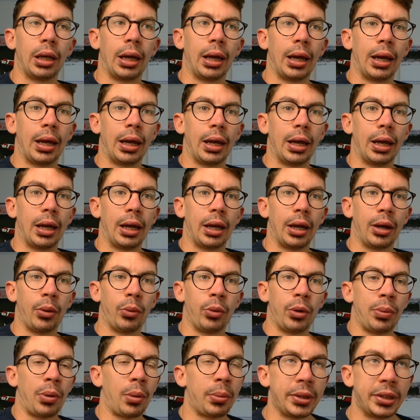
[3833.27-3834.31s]

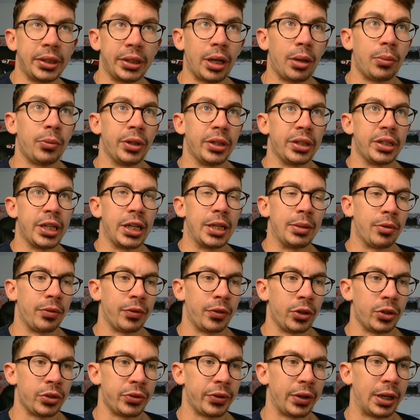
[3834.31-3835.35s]
We're probably done with team
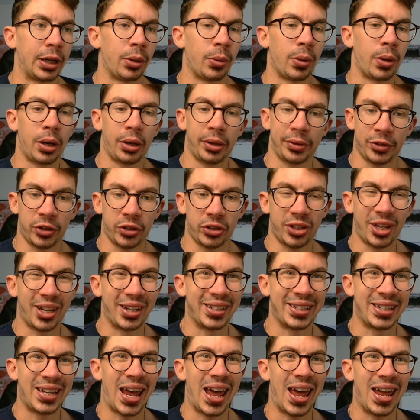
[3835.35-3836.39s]
reviews for a little while. I've just done
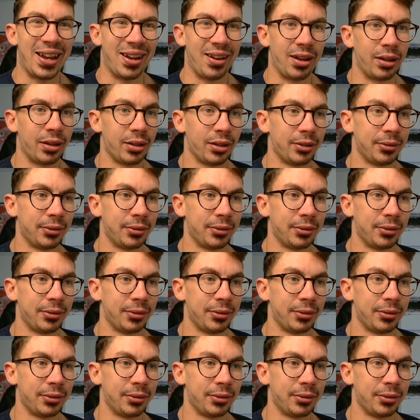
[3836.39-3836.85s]
10.